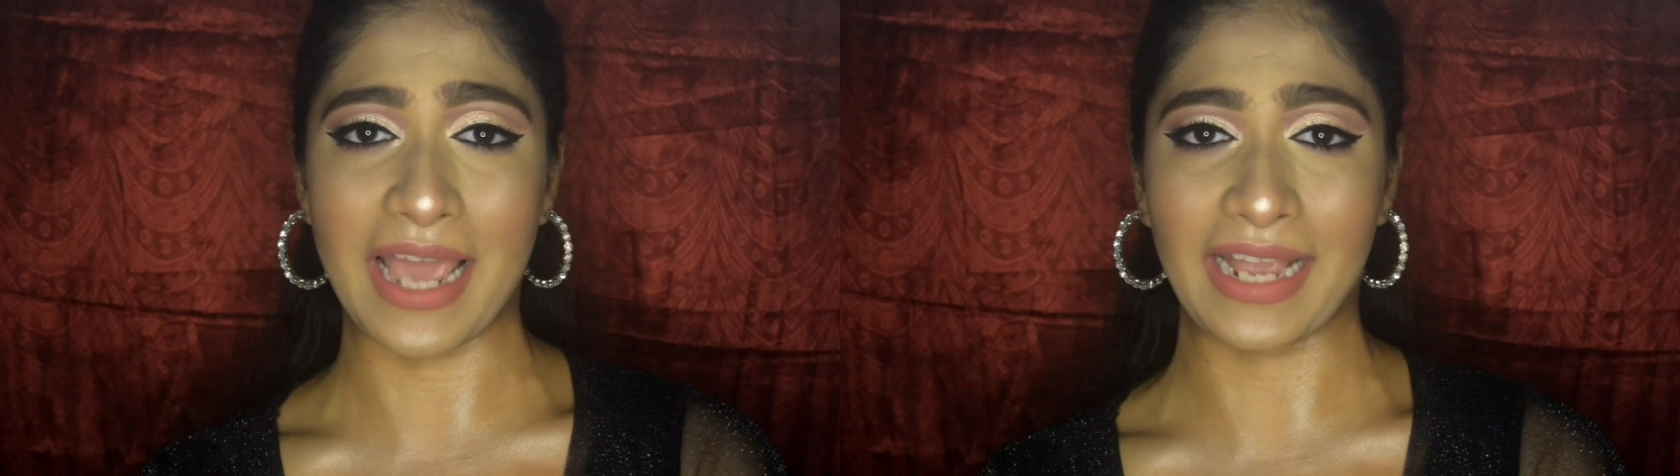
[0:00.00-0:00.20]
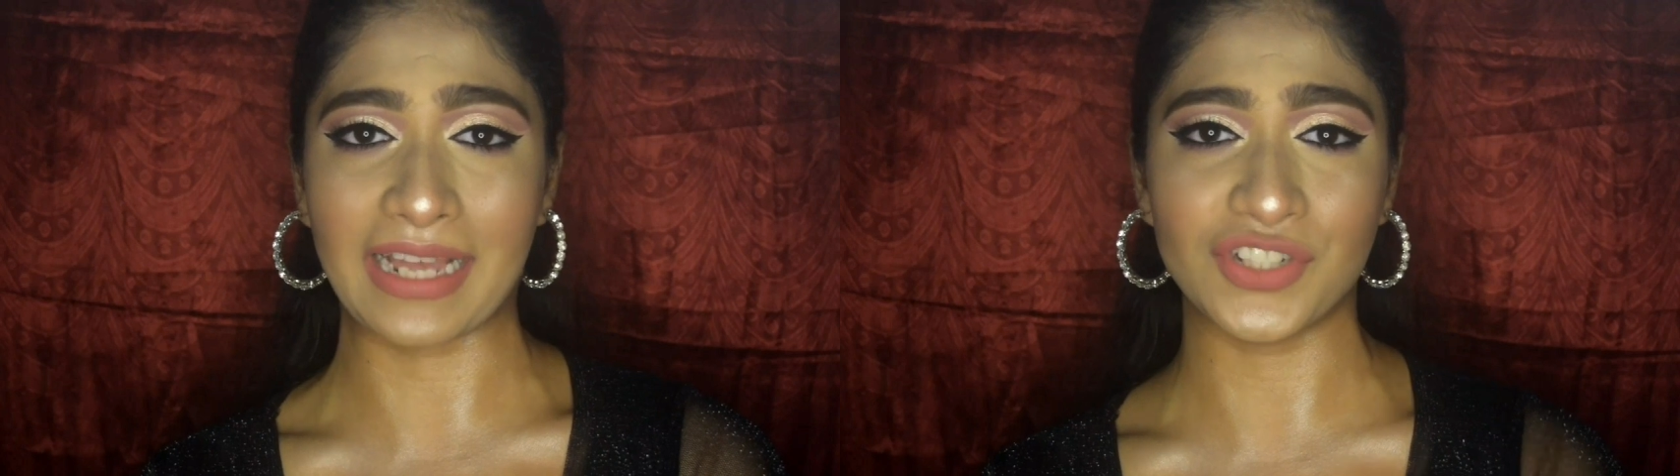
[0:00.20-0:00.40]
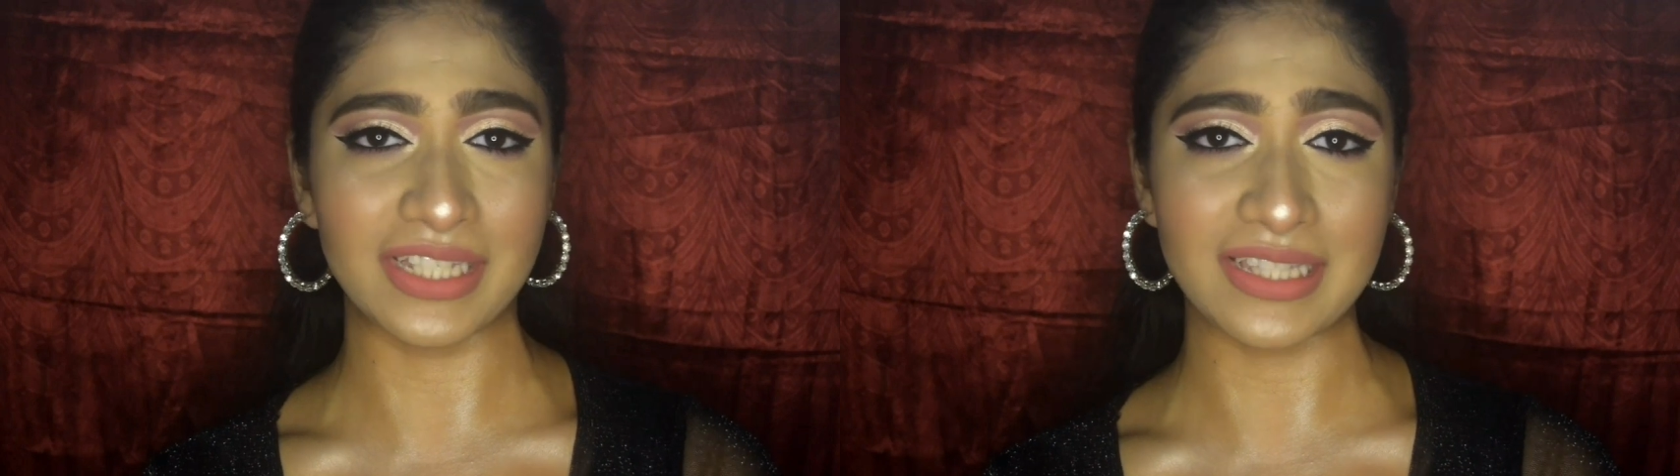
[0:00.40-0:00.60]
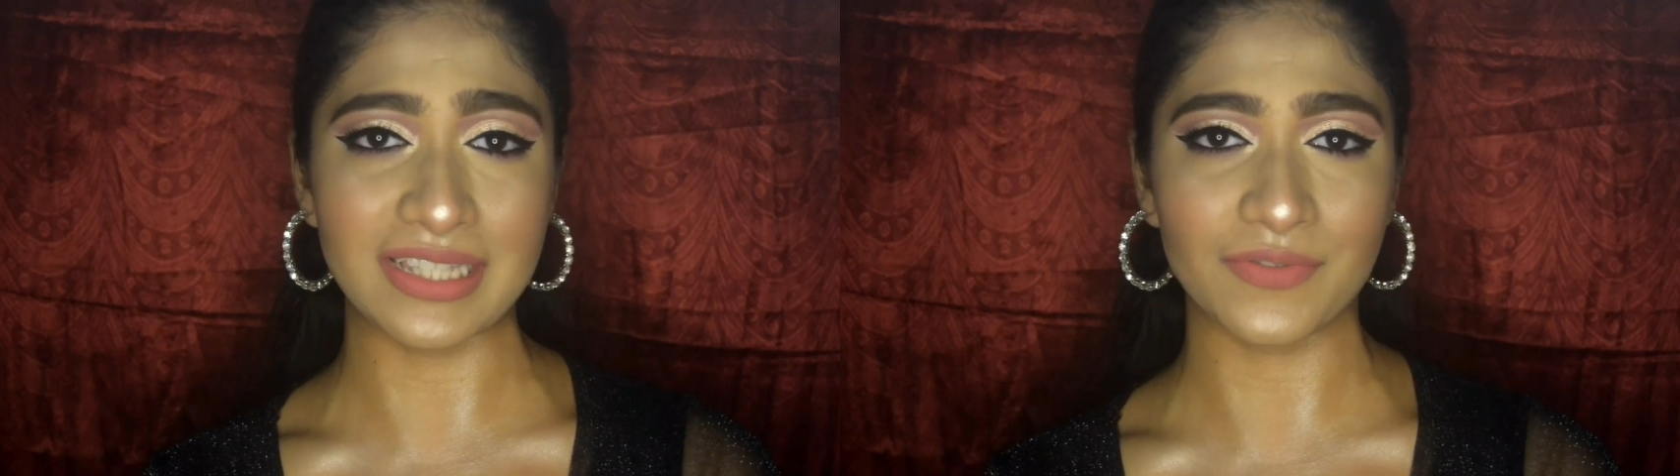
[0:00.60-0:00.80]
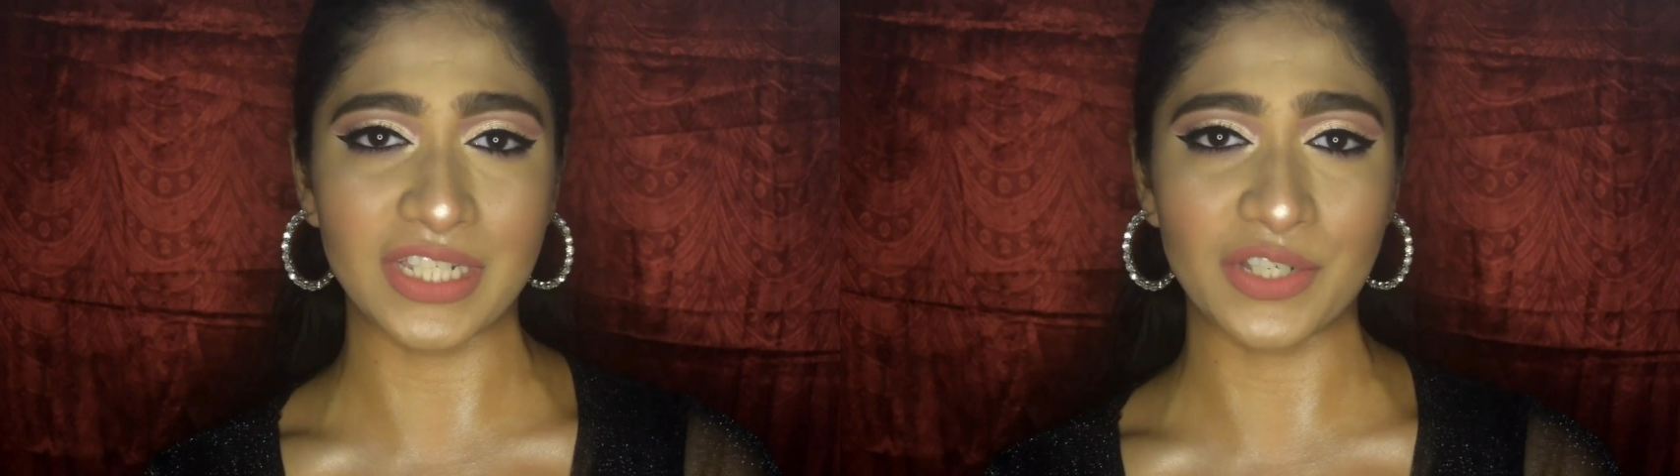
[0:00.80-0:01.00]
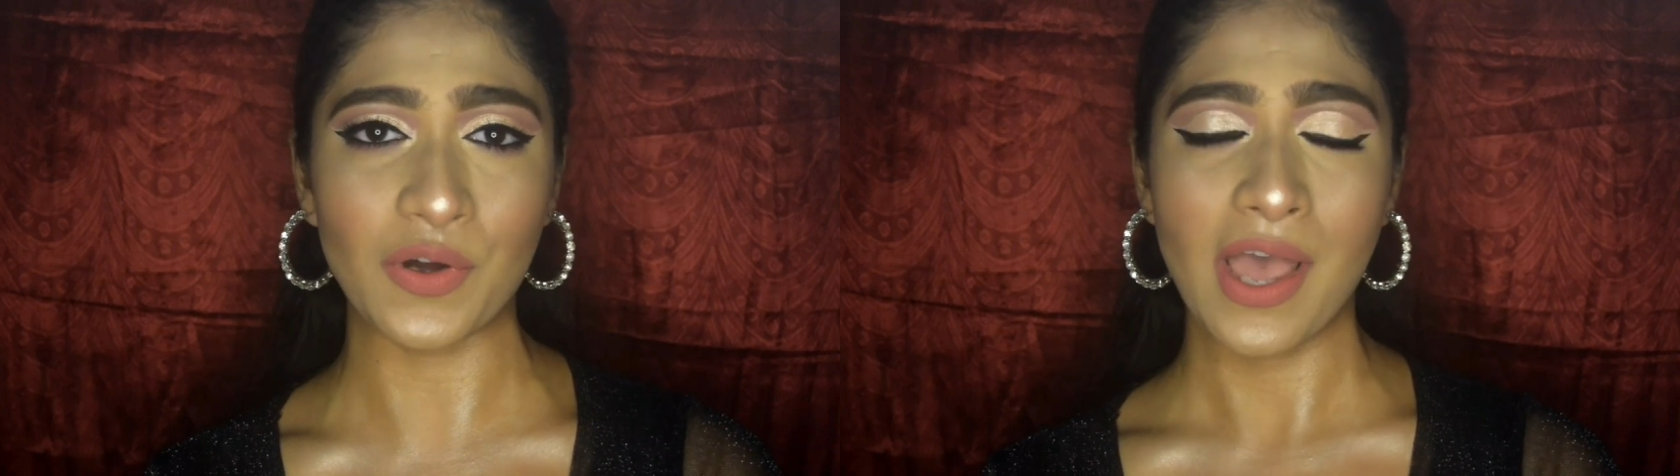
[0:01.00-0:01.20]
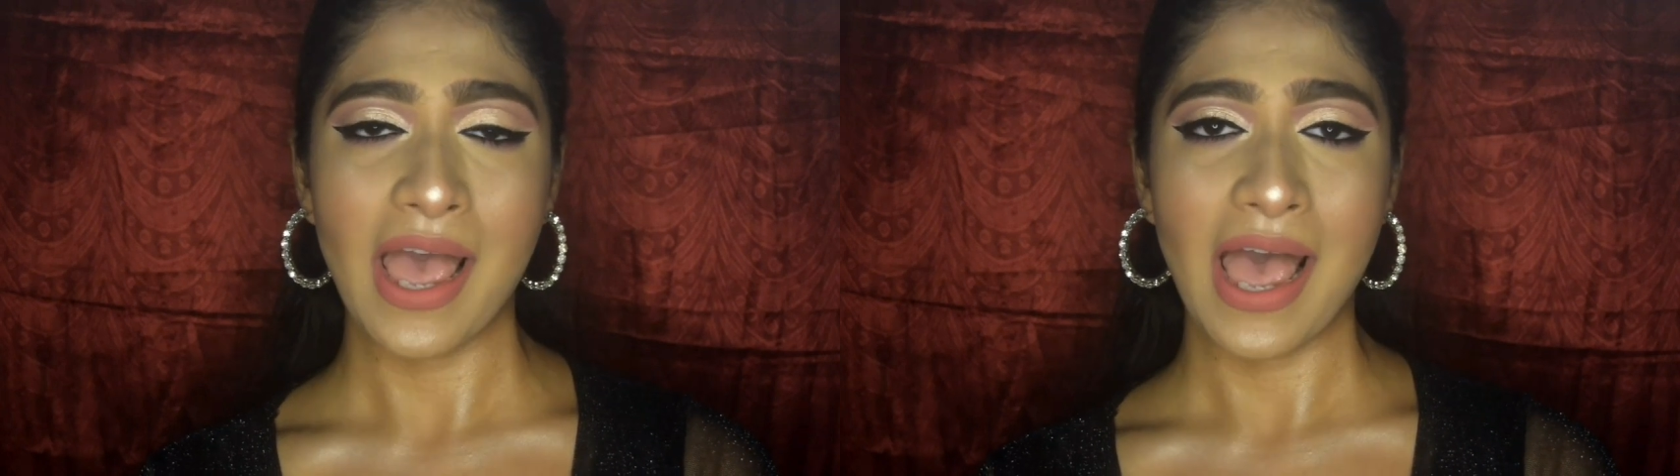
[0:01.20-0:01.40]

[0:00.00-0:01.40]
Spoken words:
like and share this video.